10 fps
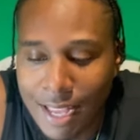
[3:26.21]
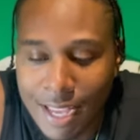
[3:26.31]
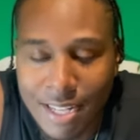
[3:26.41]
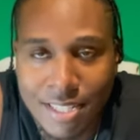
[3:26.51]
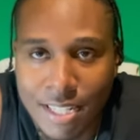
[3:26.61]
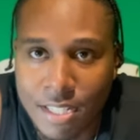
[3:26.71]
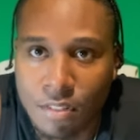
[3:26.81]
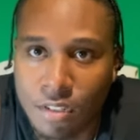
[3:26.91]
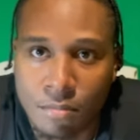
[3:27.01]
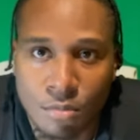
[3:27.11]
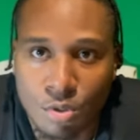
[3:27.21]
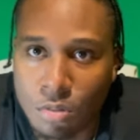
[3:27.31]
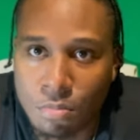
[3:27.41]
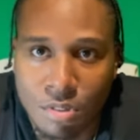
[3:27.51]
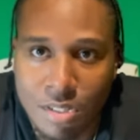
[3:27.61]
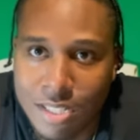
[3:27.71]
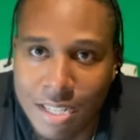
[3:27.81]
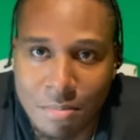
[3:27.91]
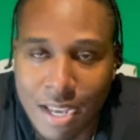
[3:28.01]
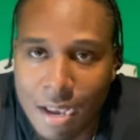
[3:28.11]
antics for Jordan Poole just
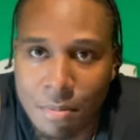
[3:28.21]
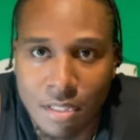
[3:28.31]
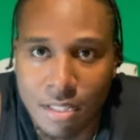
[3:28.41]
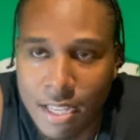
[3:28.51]
keeps happening.